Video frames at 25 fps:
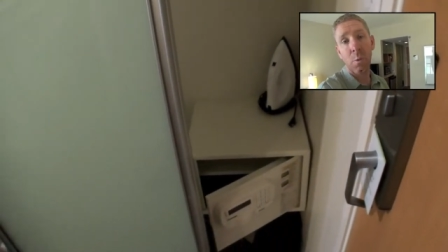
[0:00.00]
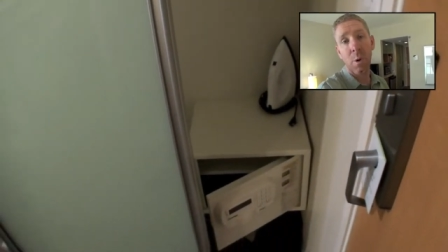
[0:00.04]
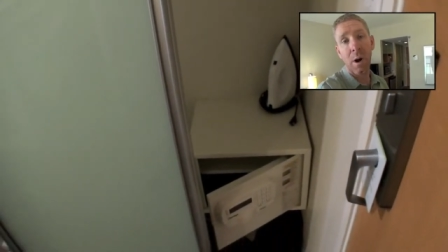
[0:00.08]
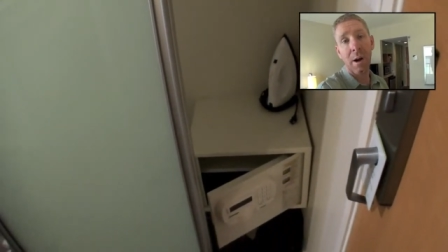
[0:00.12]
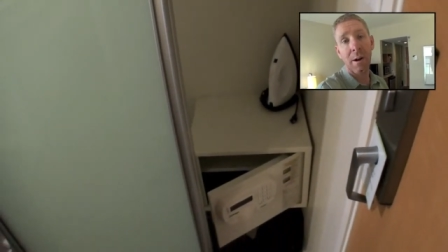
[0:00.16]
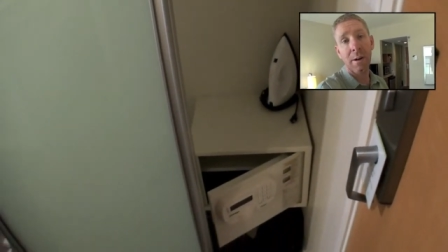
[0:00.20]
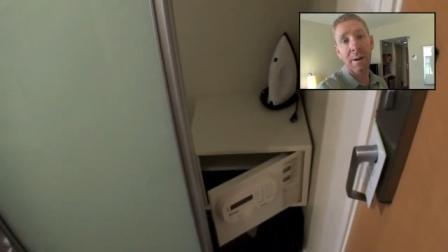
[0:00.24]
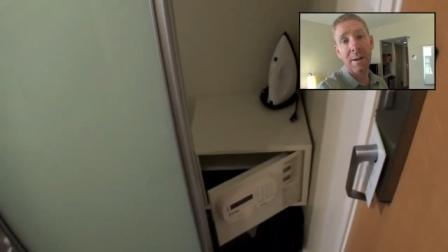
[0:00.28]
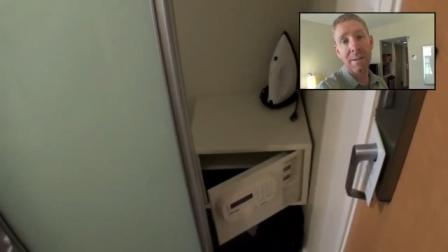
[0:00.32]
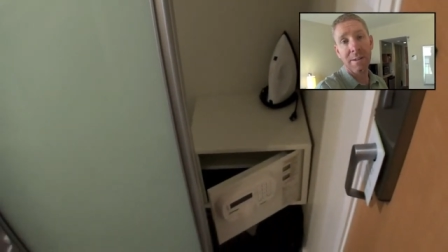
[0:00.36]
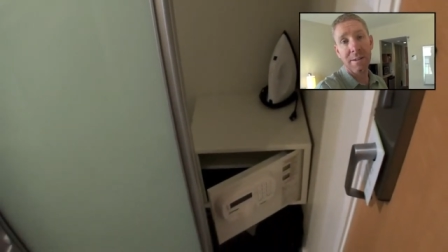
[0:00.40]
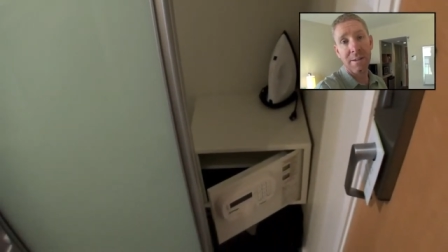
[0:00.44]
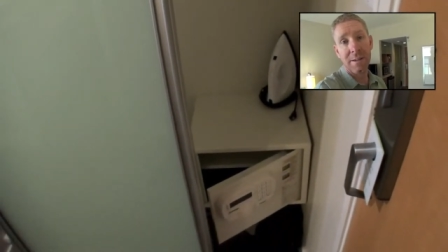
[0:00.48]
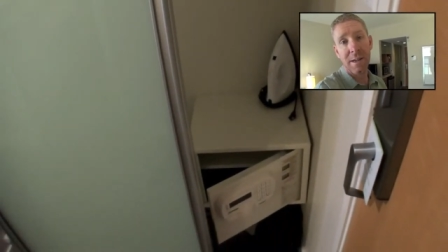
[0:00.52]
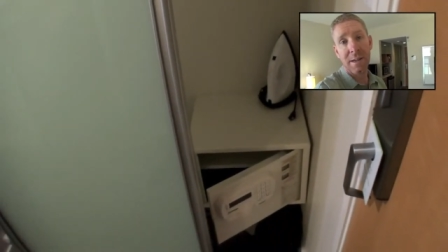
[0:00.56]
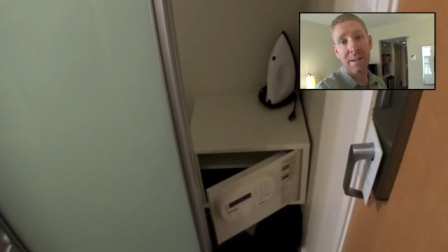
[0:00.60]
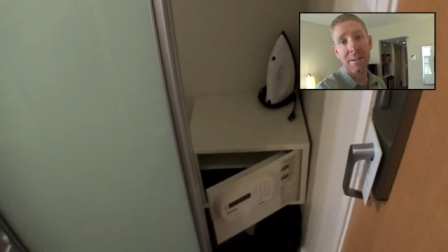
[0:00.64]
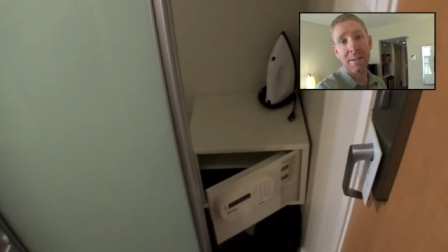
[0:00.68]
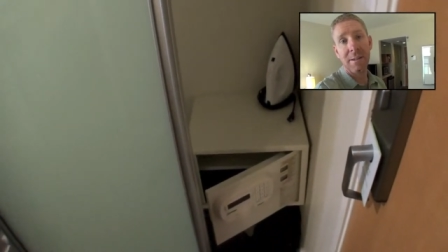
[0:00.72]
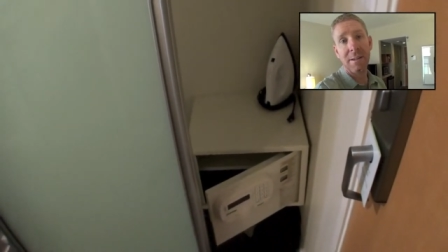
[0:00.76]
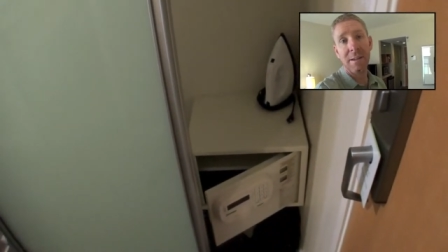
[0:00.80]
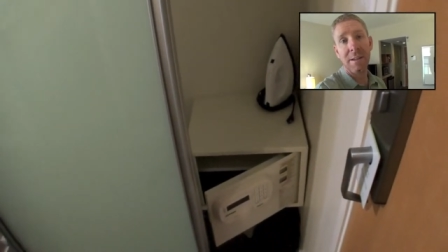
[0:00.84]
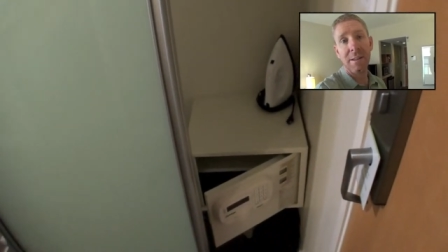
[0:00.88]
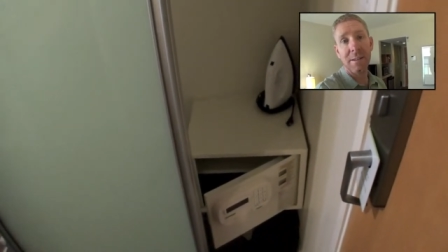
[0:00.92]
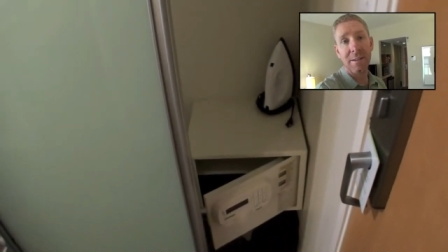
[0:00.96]
where it
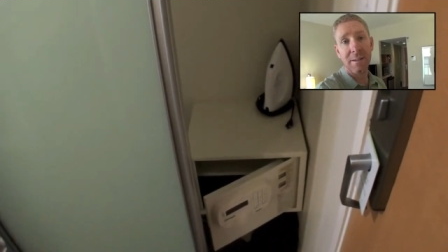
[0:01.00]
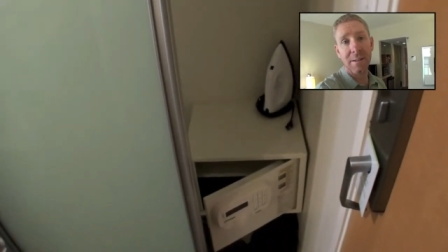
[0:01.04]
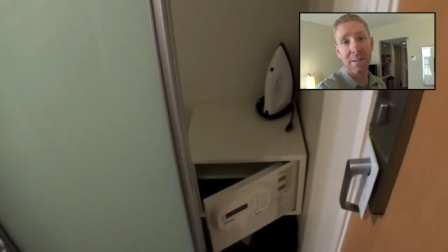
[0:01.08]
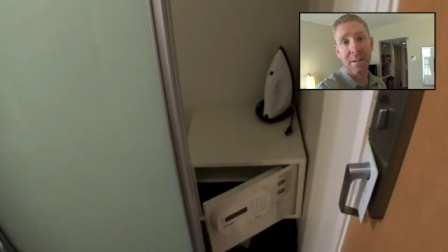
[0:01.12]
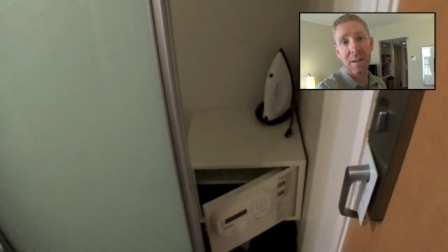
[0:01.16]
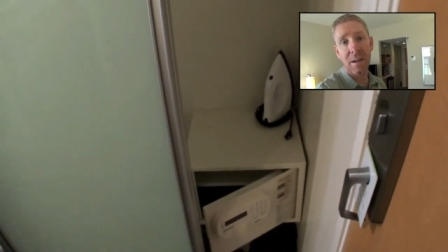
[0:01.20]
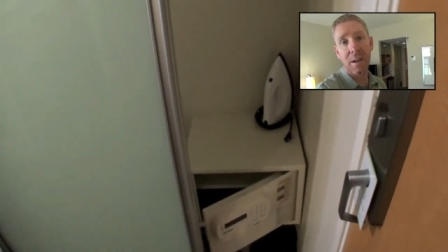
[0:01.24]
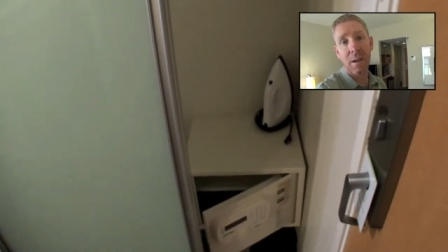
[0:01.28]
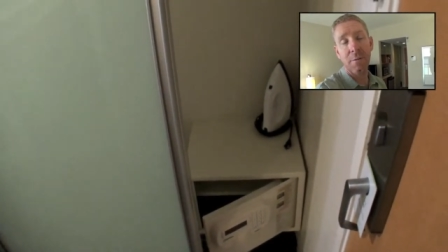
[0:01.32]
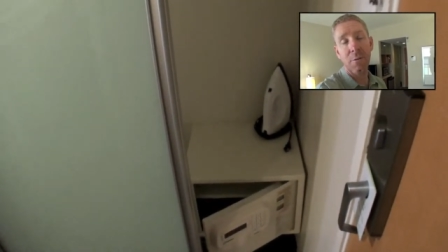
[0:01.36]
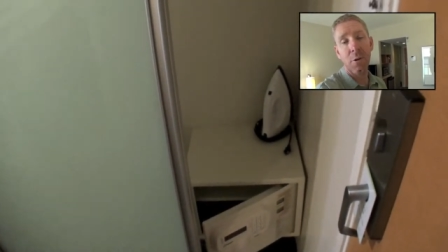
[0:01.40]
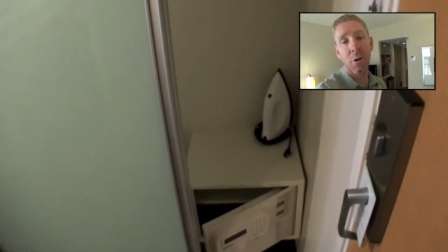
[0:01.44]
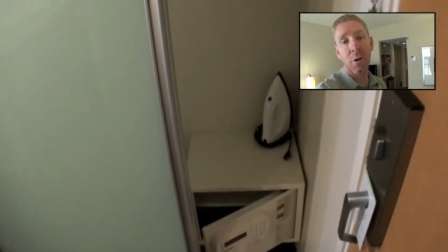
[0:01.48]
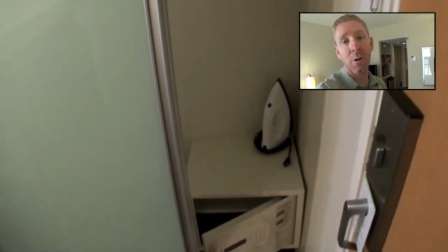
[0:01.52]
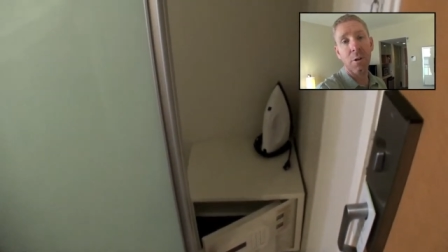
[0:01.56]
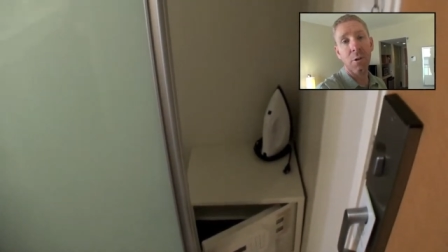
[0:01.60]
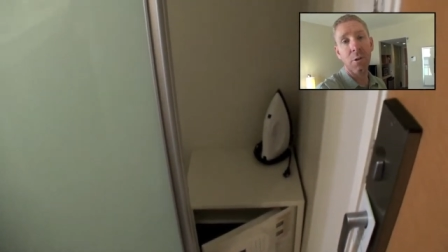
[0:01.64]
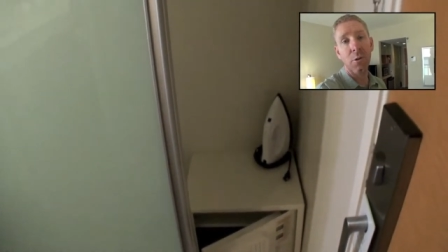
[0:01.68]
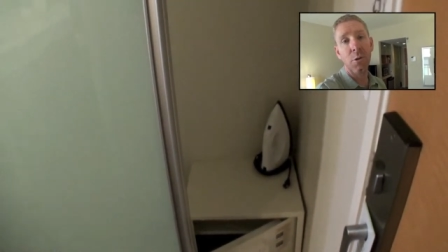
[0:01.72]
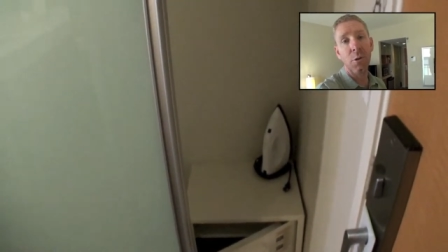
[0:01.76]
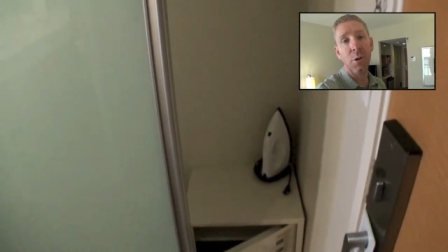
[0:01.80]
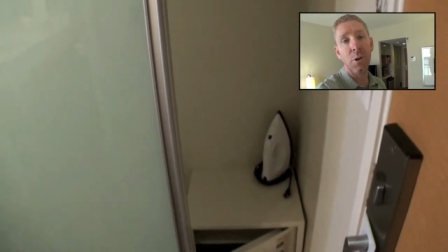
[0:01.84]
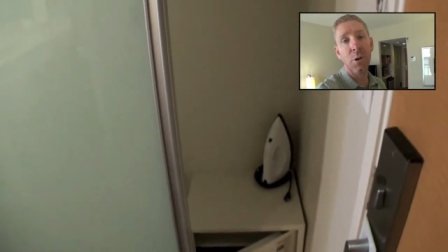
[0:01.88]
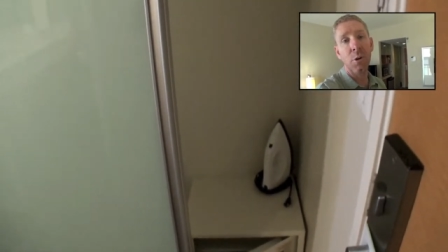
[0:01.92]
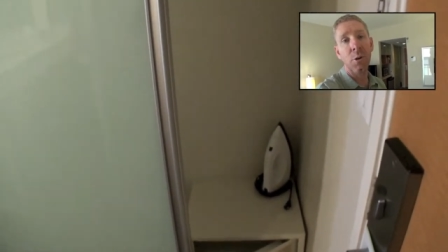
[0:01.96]
sits in the city of
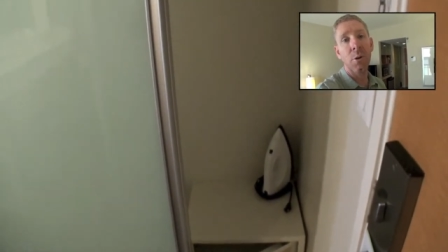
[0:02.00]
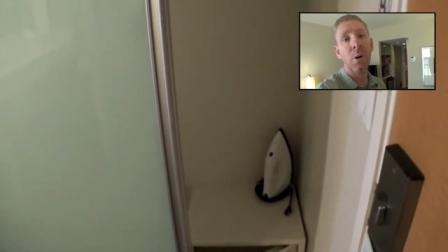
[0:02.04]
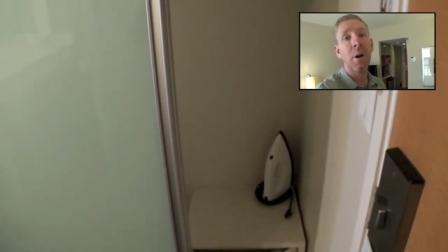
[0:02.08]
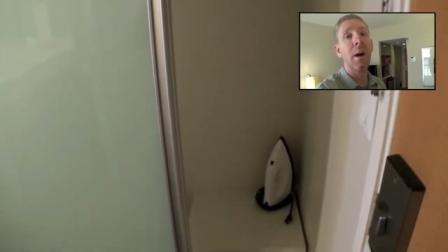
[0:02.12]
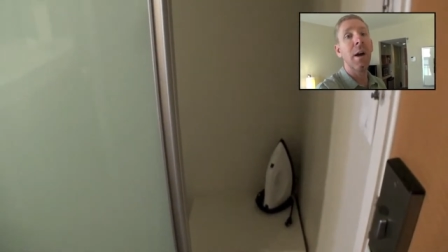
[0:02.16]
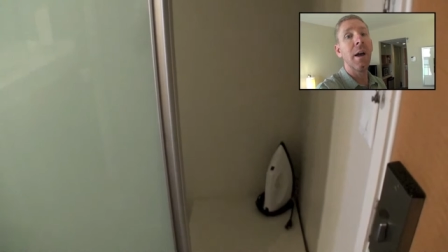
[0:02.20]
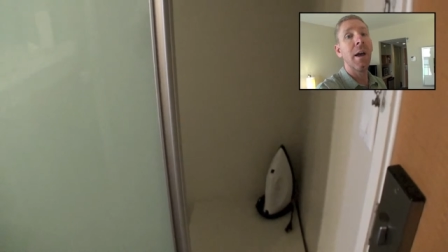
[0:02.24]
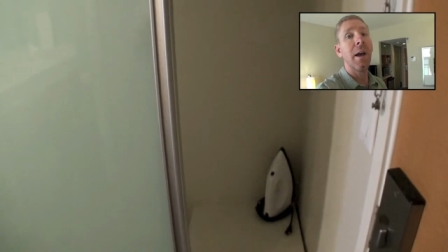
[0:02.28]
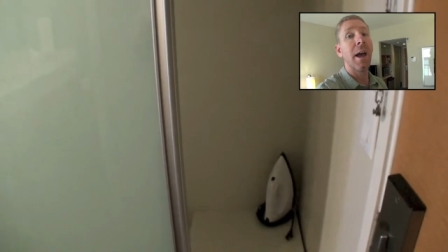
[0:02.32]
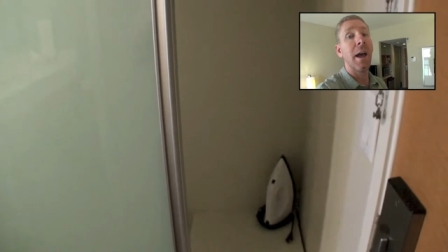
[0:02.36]
Honolulu